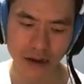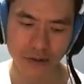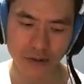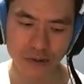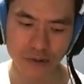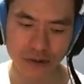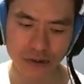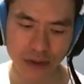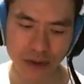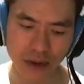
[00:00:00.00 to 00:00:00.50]

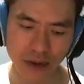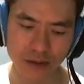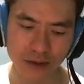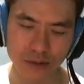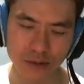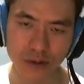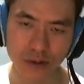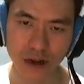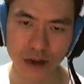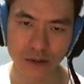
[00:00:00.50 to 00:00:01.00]
would take into
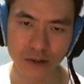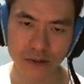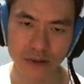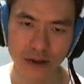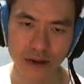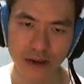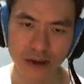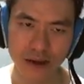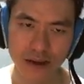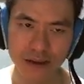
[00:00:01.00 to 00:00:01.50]
account
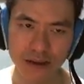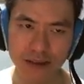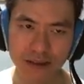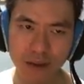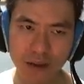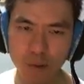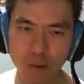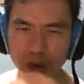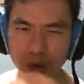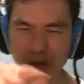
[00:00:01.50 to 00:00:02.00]
the
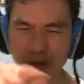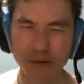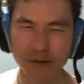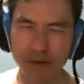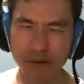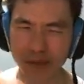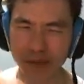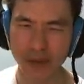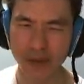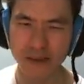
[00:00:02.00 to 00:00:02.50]
way you
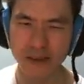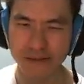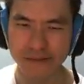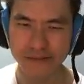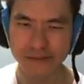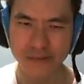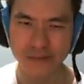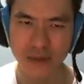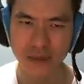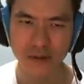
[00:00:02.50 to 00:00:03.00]
spin.
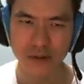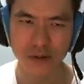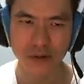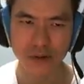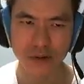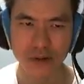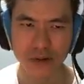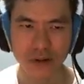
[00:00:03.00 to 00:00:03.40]
So